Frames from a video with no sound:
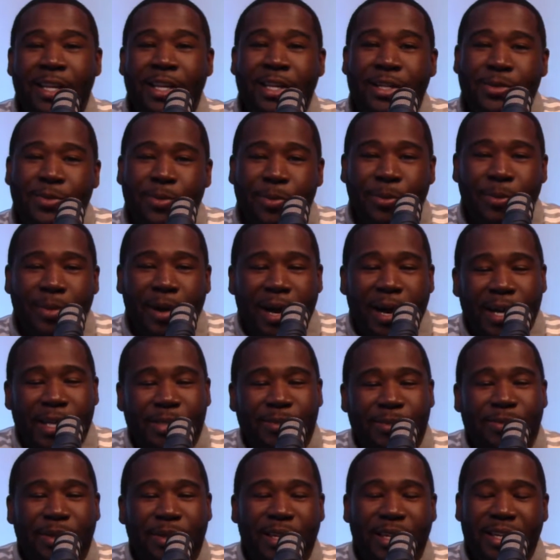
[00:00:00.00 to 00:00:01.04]
this
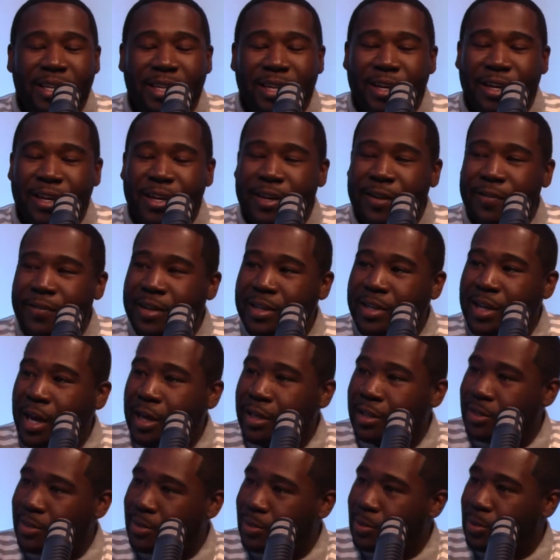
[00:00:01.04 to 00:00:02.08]
reminds me of a
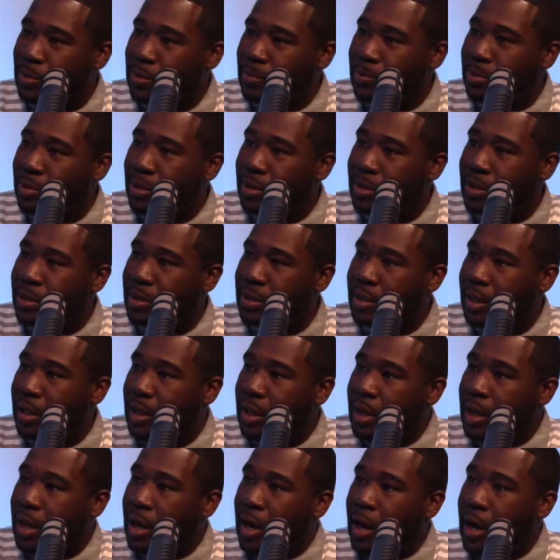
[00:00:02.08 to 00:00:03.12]
Dr. Seuss book
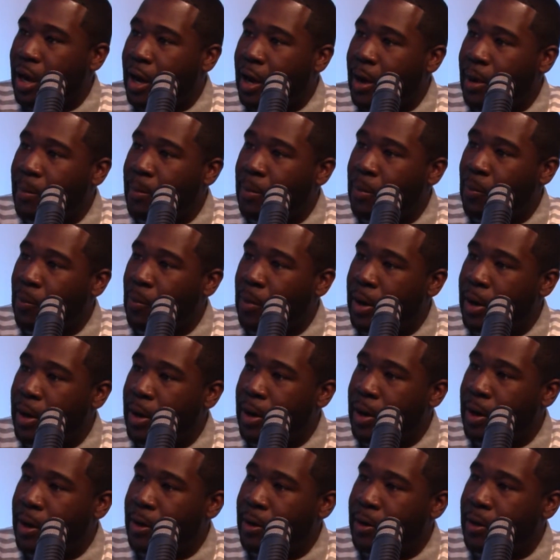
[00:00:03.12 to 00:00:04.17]

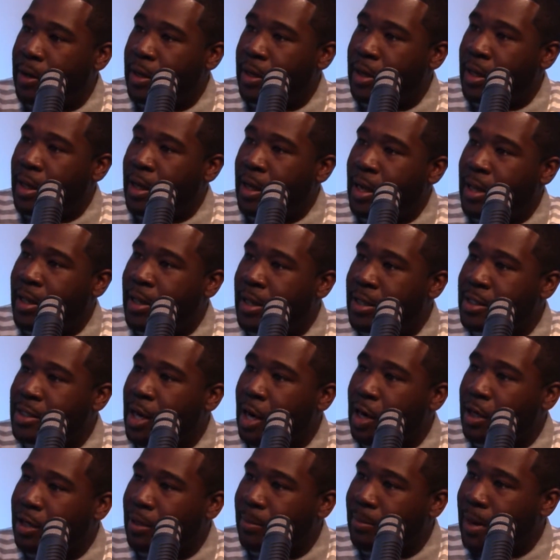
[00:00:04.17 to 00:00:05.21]
where they
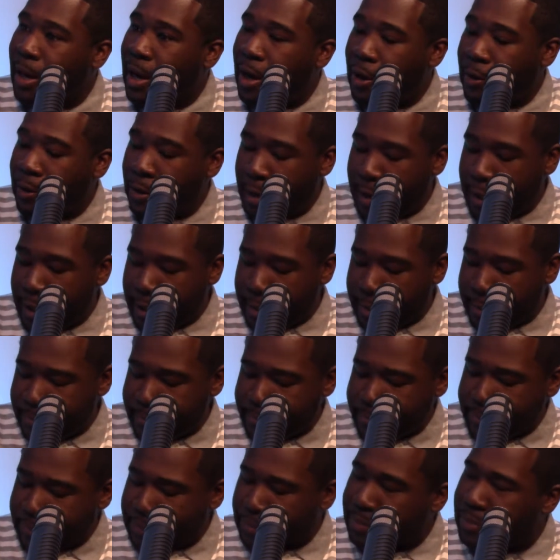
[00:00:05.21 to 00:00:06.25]
talked about
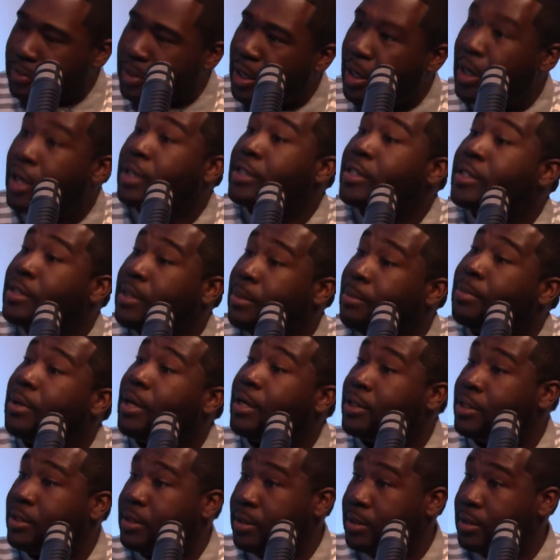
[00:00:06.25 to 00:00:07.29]
hunches and
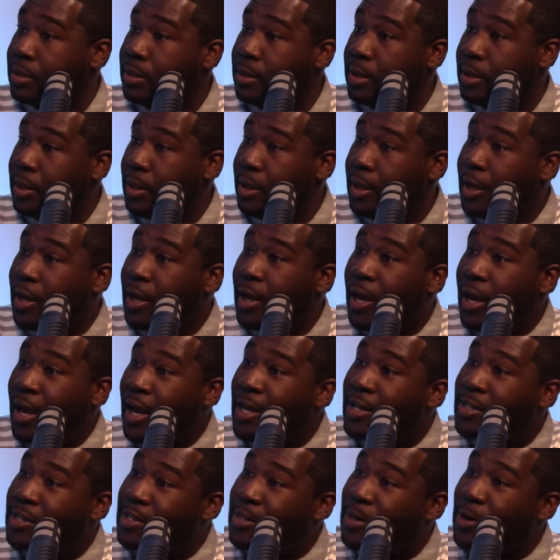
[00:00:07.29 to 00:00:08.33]
bunches.
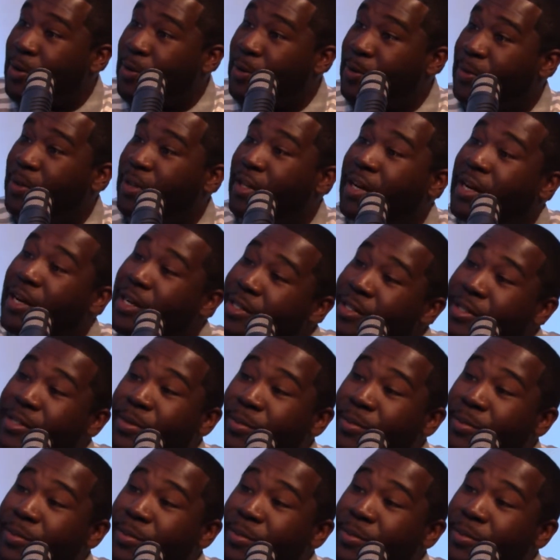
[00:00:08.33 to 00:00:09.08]
And so the Hunches